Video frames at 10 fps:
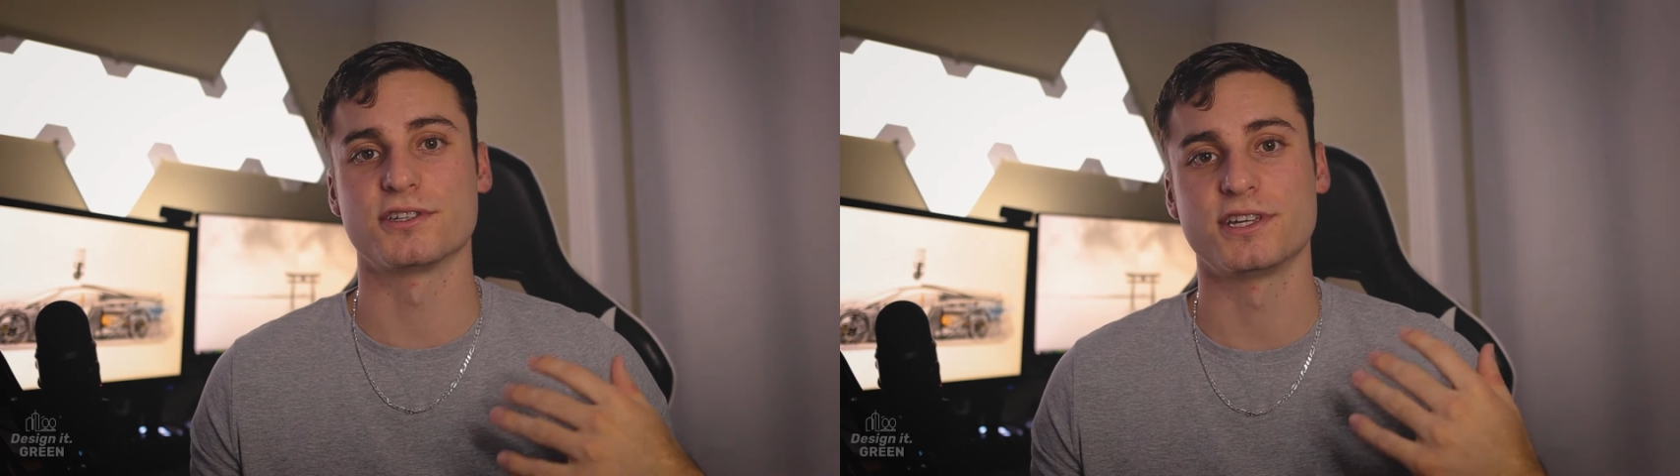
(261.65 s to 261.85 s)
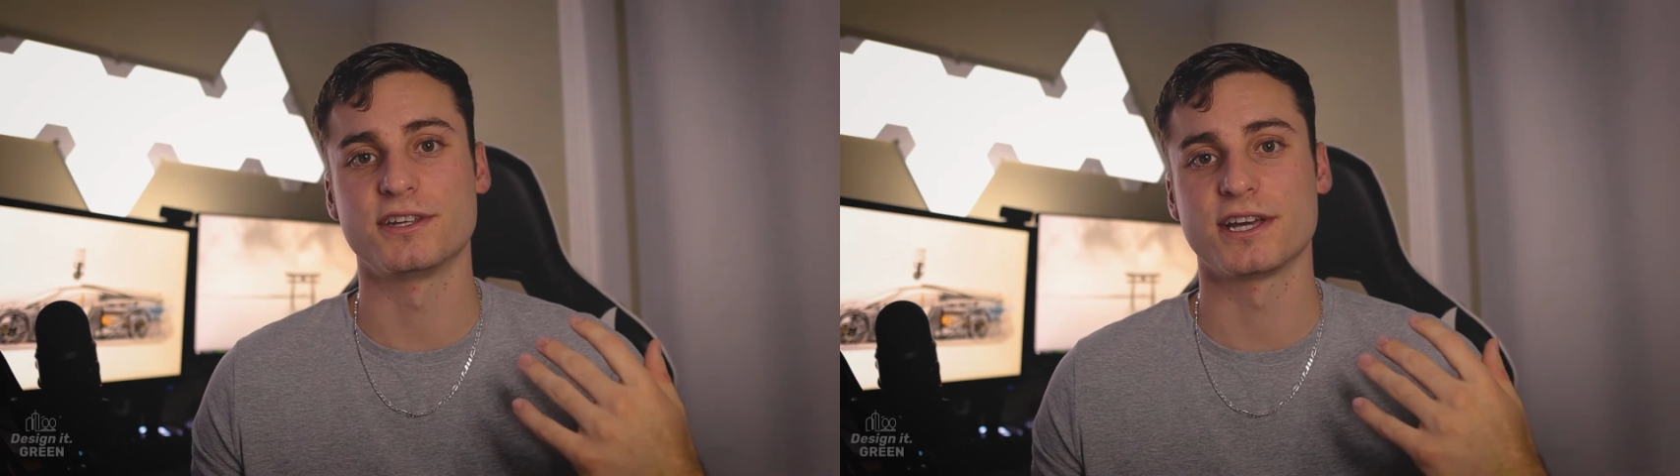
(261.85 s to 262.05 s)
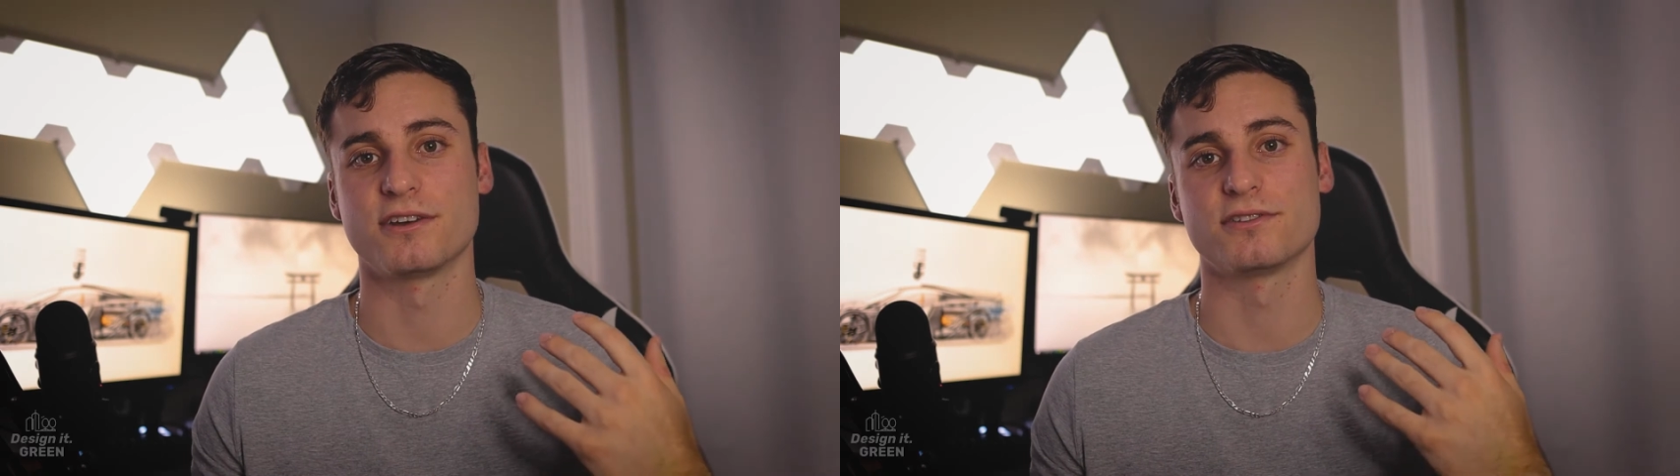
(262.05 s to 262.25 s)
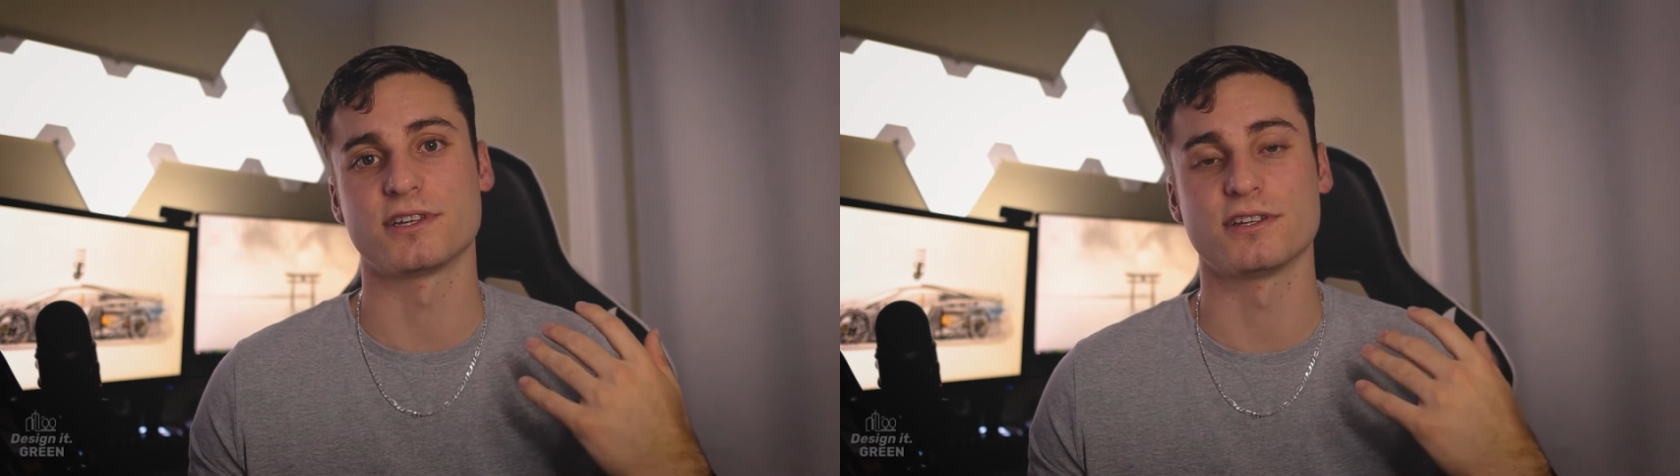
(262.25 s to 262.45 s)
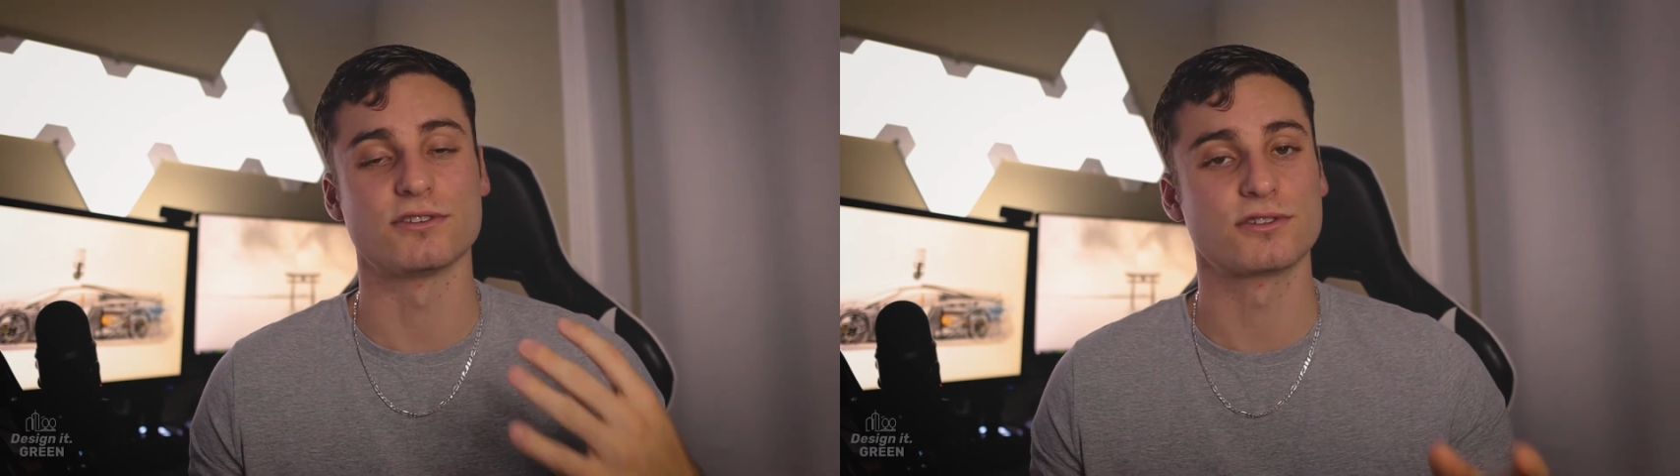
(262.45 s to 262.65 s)
details
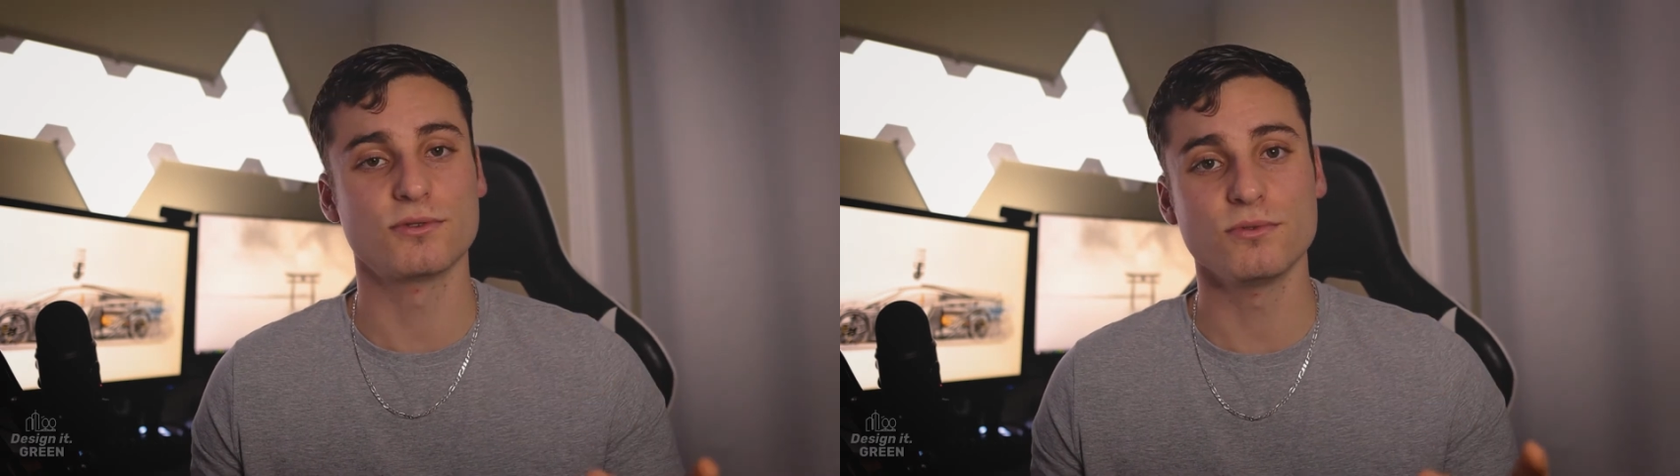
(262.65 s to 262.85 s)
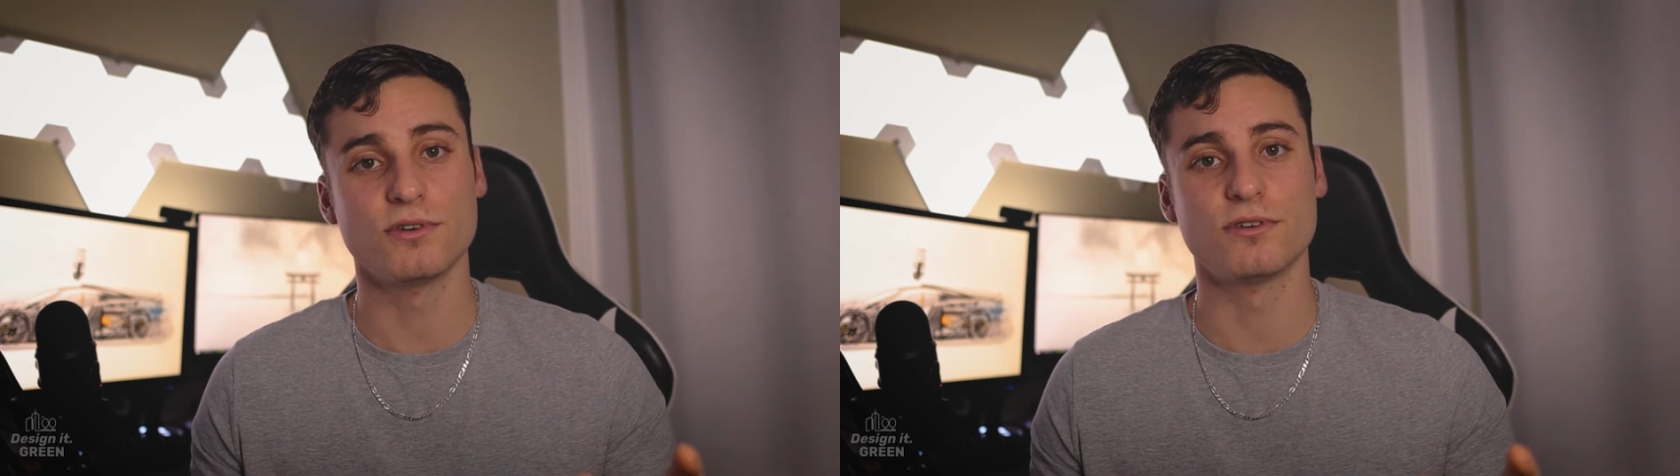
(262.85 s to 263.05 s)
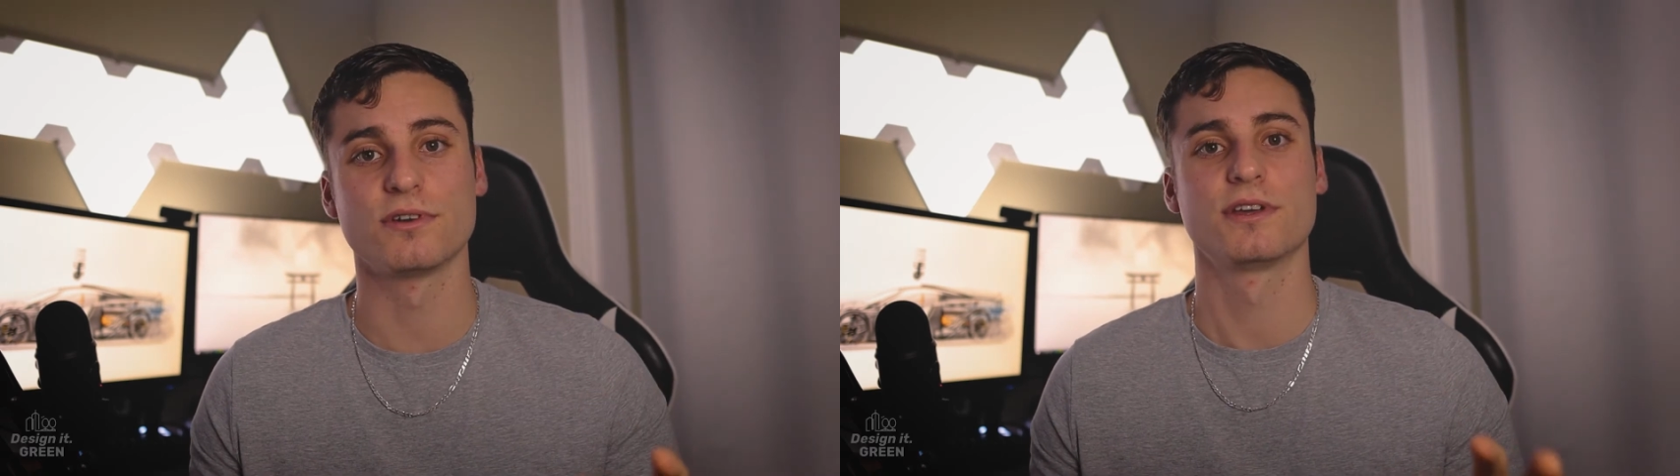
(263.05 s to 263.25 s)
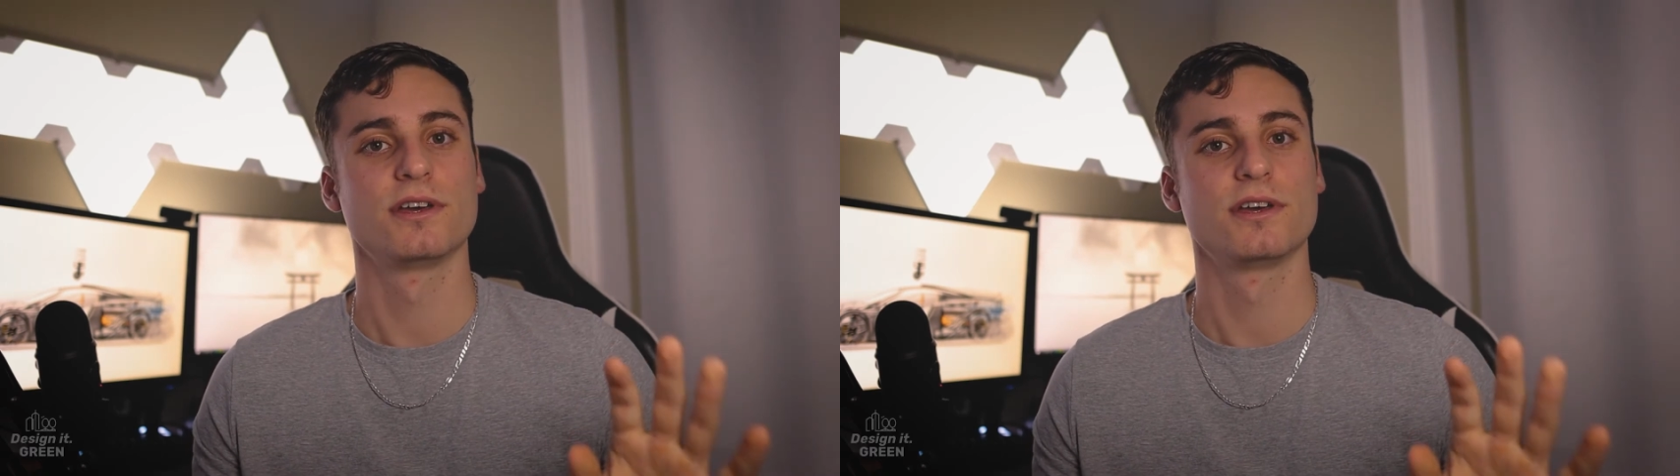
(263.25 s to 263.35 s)
in school,